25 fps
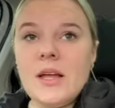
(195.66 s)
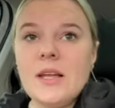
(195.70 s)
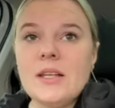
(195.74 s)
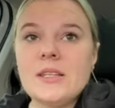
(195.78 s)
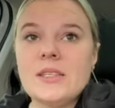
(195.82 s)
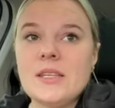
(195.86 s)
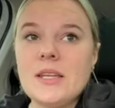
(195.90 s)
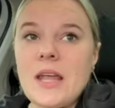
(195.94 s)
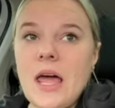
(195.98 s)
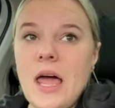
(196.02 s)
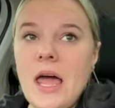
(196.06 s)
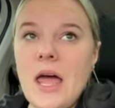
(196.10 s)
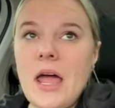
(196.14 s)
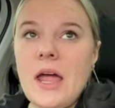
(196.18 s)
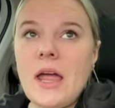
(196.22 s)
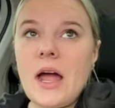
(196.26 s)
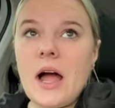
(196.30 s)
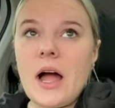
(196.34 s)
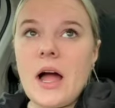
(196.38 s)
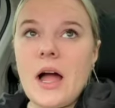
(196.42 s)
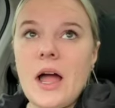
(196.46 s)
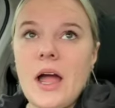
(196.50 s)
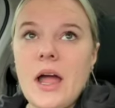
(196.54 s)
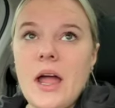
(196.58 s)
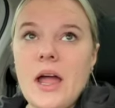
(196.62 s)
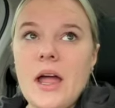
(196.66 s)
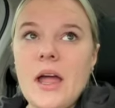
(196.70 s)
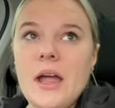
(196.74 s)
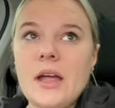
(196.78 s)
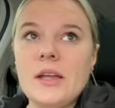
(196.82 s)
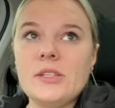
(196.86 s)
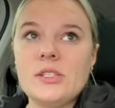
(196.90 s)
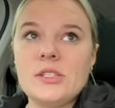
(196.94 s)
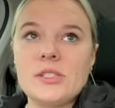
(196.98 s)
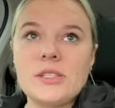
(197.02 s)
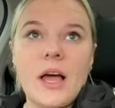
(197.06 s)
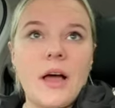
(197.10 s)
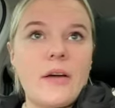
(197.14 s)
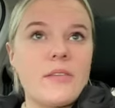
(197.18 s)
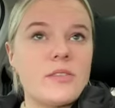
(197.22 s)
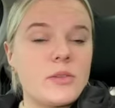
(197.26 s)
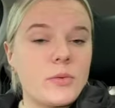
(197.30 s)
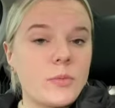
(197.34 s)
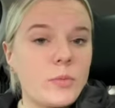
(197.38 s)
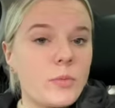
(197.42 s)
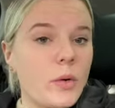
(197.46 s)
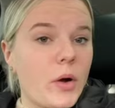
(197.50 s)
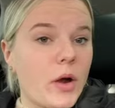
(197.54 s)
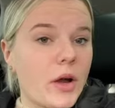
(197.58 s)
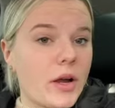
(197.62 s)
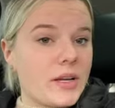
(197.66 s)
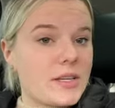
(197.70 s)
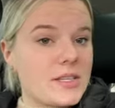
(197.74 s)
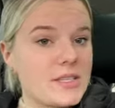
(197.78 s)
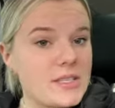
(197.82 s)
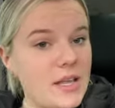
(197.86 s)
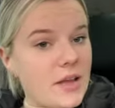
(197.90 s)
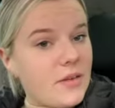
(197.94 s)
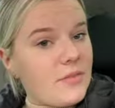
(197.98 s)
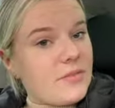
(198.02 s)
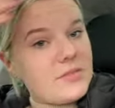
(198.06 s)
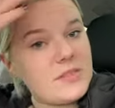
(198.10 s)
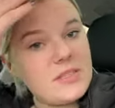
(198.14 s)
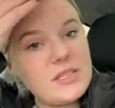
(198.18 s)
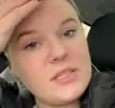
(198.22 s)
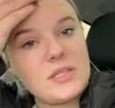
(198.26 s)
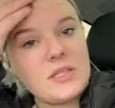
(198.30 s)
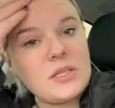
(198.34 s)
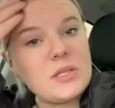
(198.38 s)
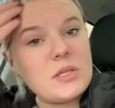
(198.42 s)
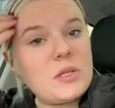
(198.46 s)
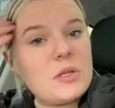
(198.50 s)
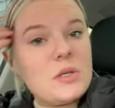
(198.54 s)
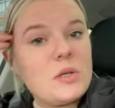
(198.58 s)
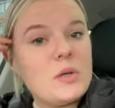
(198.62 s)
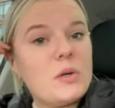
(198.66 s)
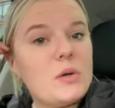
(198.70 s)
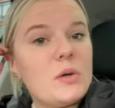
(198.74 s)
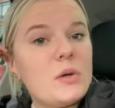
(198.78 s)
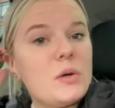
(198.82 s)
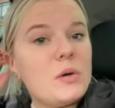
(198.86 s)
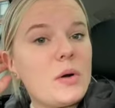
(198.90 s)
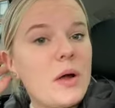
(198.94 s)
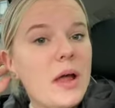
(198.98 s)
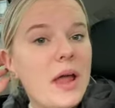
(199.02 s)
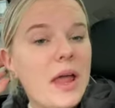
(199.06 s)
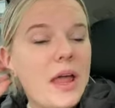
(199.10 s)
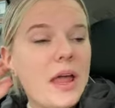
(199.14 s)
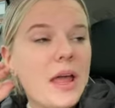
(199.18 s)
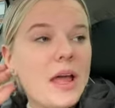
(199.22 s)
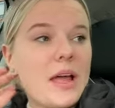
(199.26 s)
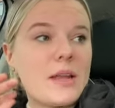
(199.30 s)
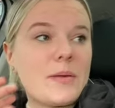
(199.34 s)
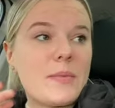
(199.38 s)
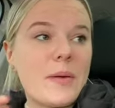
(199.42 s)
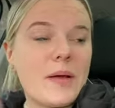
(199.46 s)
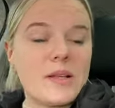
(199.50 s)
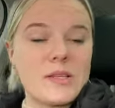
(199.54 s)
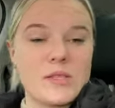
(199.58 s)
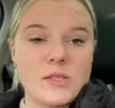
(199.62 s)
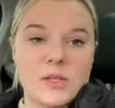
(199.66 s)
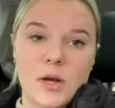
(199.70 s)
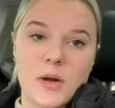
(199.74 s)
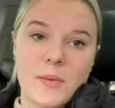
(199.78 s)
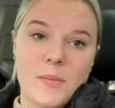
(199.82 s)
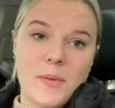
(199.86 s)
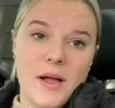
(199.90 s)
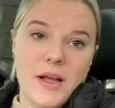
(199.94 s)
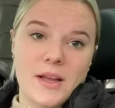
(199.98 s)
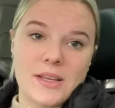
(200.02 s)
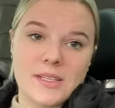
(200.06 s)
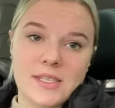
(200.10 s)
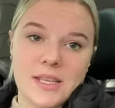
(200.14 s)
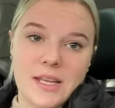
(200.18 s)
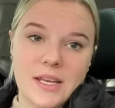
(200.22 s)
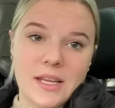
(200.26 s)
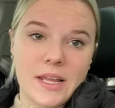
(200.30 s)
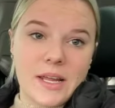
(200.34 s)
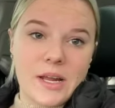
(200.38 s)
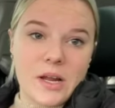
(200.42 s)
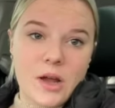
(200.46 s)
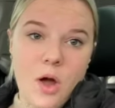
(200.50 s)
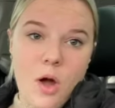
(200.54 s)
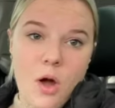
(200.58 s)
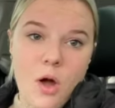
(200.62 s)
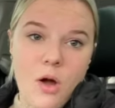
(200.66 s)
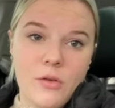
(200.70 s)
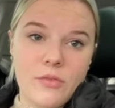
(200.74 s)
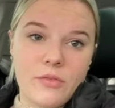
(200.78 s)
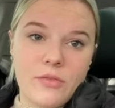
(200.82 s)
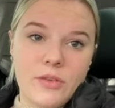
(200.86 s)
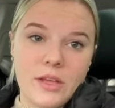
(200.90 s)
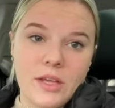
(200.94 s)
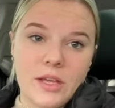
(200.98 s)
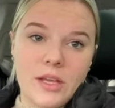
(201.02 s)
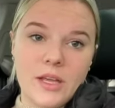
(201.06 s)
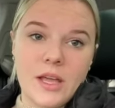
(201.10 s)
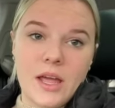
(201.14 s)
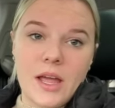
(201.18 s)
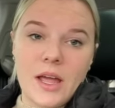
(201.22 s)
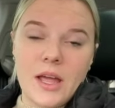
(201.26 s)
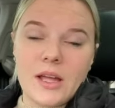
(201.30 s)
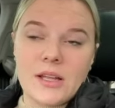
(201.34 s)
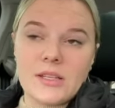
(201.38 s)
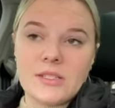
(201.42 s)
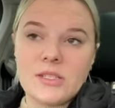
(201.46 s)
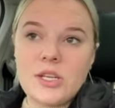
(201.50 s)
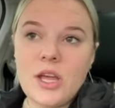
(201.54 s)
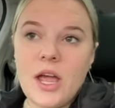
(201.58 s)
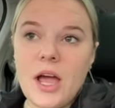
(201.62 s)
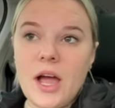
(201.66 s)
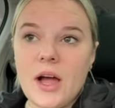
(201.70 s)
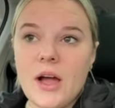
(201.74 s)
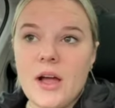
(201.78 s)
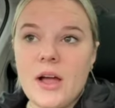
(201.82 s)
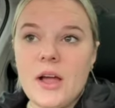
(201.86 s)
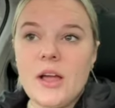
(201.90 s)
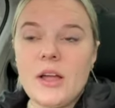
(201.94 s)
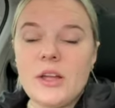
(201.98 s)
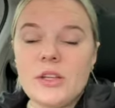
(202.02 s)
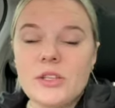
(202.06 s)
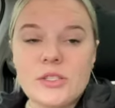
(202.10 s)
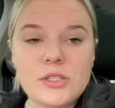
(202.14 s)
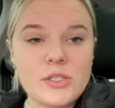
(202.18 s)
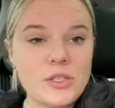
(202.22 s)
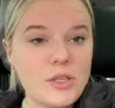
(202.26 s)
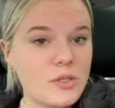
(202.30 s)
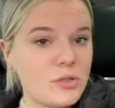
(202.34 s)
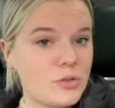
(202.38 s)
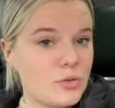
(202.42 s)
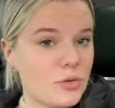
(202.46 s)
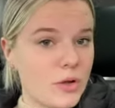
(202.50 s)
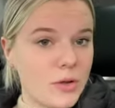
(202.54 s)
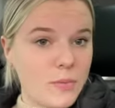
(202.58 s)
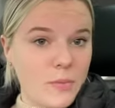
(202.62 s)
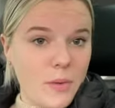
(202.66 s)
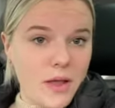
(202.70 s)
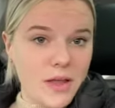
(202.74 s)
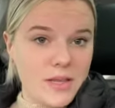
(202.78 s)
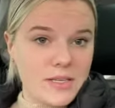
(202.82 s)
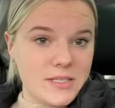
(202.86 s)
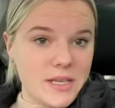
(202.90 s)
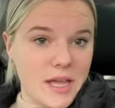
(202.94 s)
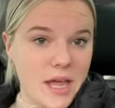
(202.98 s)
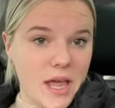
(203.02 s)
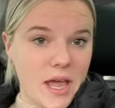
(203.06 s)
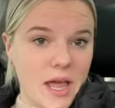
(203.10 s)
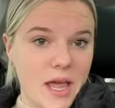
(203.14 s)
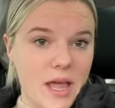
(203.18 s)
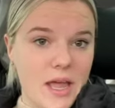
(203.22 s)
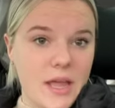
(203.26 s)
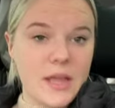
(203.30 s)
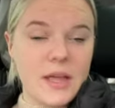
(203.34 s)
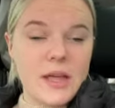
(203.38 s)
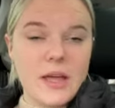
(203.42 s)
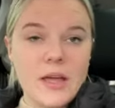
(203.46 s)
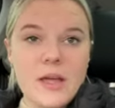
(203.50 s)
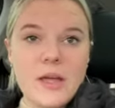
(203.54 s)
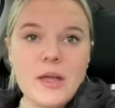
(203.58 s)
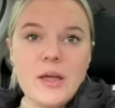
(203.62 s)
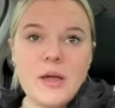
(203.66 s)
Today, I just have some work stuff to do, and I'm at Starbucks gonna get a coffee, and yeah, just enjoy my day.